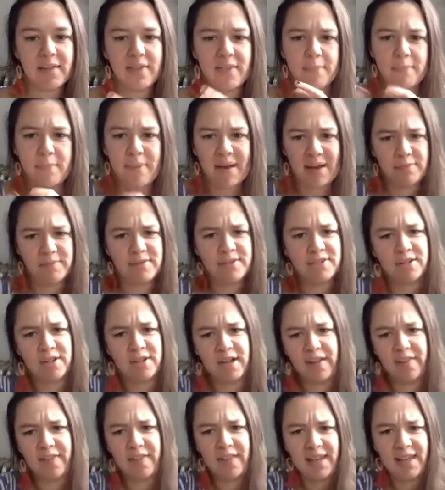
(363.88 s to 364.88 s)
the bouncer
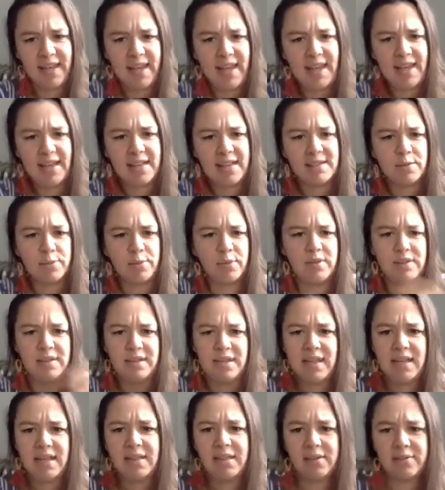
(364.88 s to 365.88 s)
at the gates will
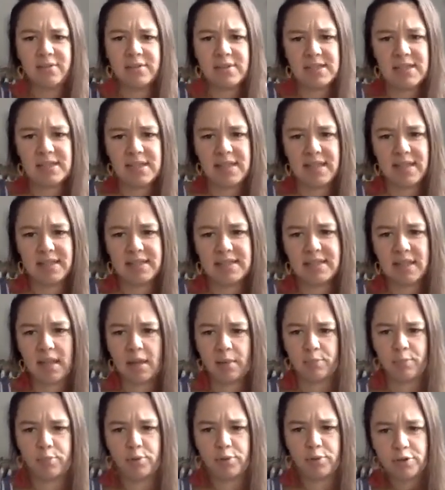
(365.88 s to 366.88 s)
need the receipts
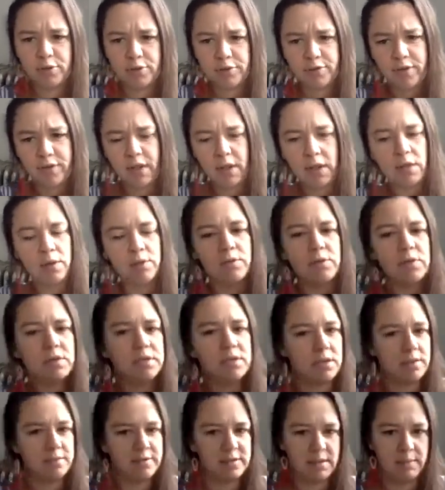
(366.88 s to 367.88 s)
and proof that you
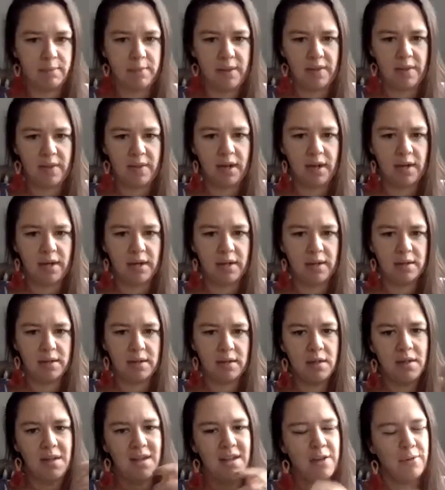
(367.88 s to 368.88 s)
deserve to be there,
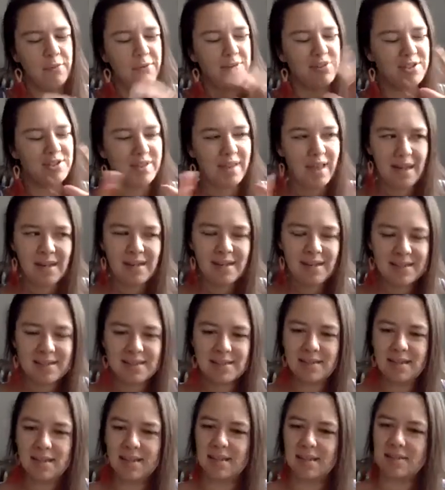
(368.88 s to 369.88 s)
which then gets
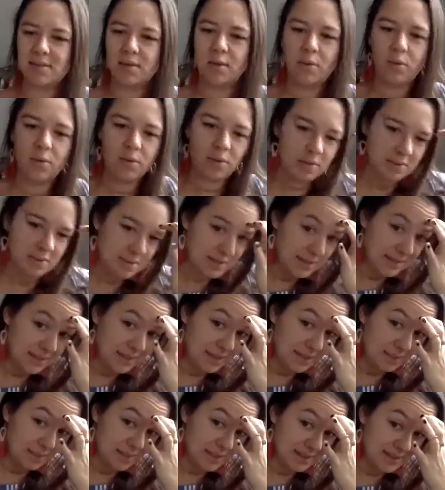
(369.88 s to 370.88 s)
into this whole
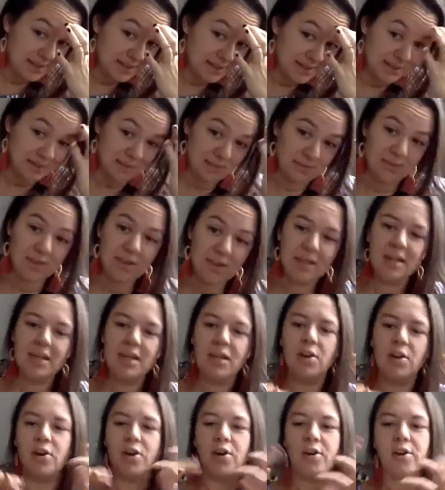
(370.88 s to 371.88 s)
sticky business of
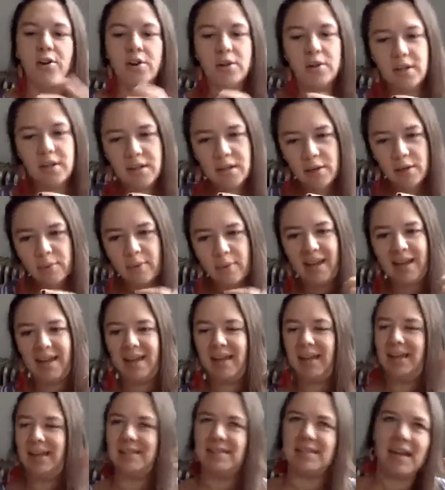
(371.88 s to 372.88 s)
earning your
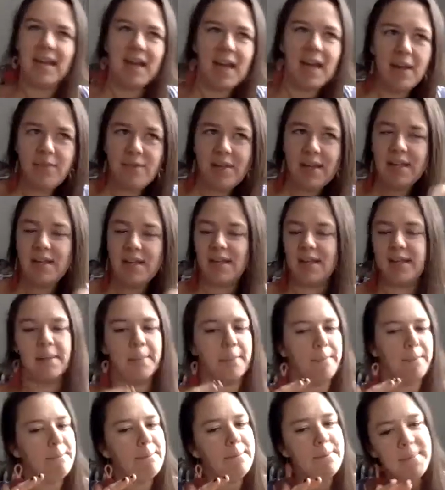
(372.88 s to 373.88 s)
way into heaven and a
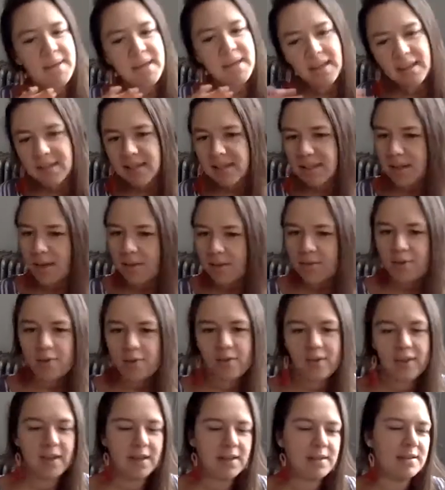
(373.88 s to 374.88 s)
million other
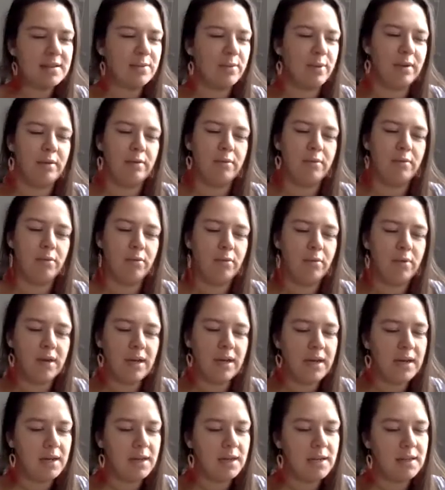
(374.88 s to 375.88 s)
things we
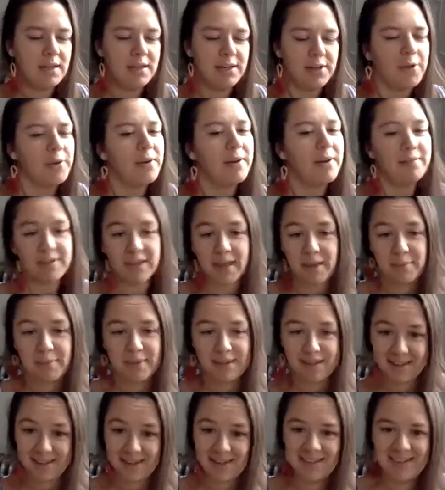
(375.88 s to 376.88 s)
really don't have time
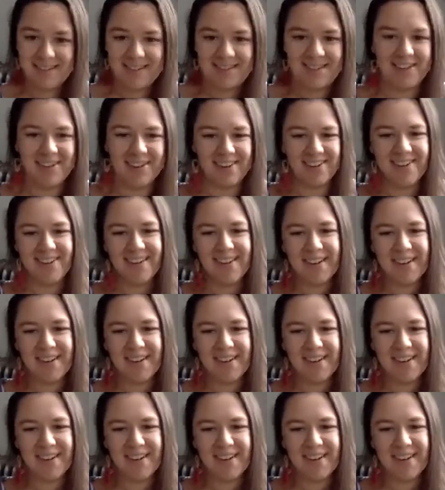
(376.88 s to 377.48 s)
to get into.